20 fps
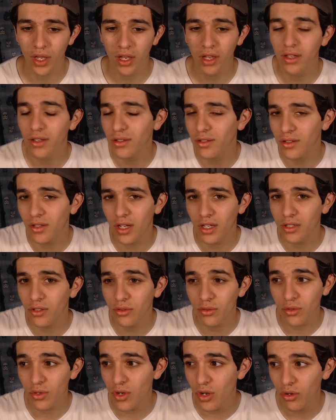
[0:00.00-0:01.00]
I
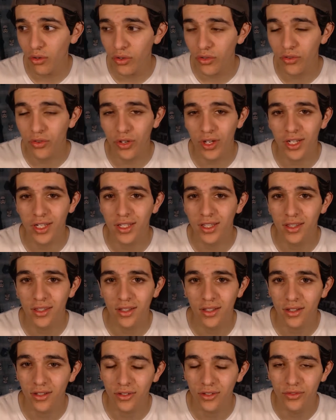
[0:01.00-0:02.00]
don't know
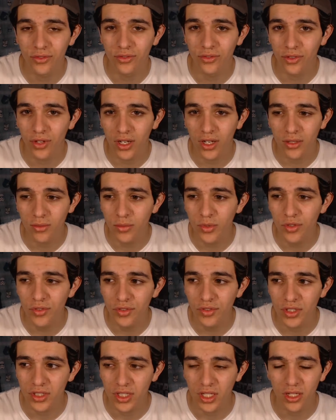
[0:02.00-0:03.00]
of any
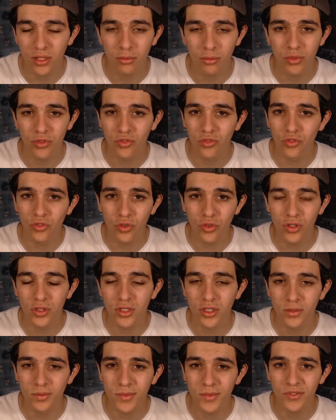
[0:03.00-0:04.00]
movies that are before
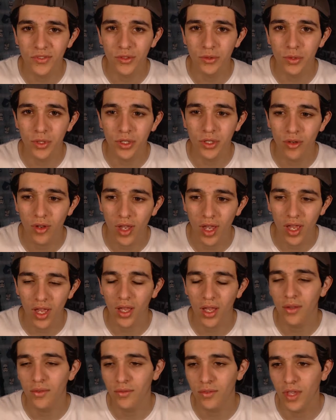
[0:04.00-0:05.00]
this movie where you
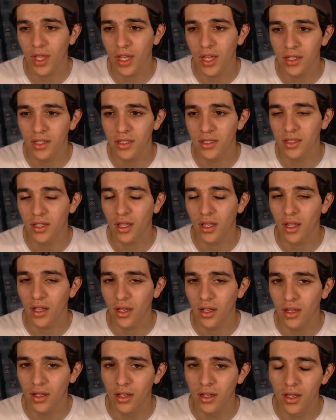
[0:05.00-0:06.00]
have that
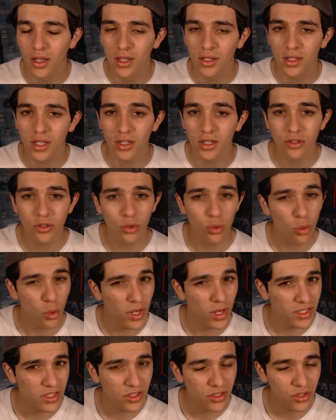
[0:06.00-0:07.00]

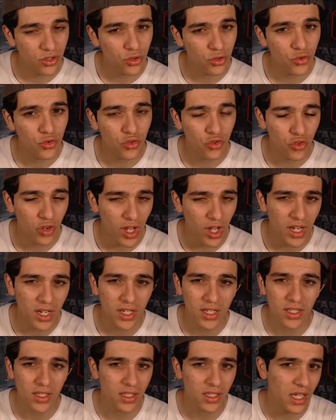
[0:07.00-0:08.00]
quest to
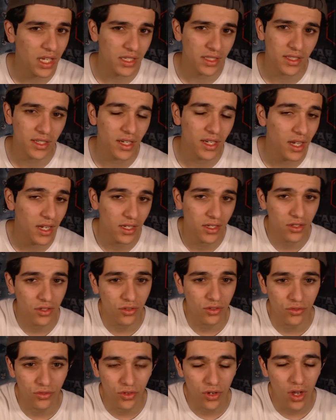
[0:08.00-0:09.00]
find that kind
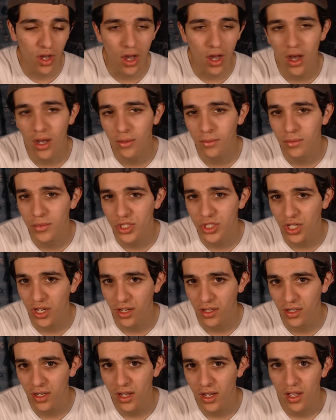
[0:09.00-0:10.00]
of
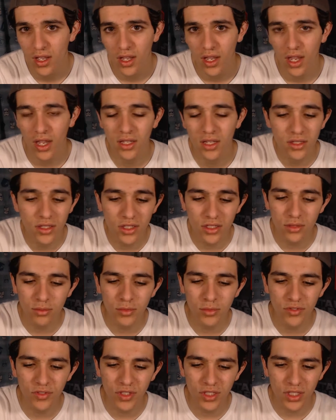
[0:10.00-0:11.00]
object. And this
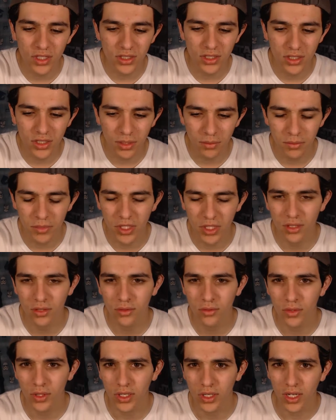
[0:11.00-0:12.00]
movie does
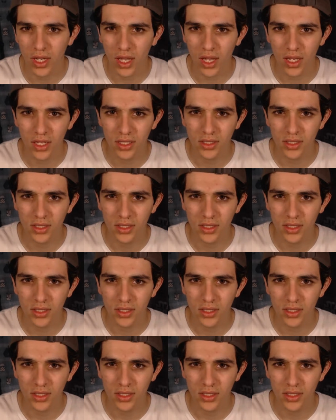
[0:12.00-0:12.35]
something where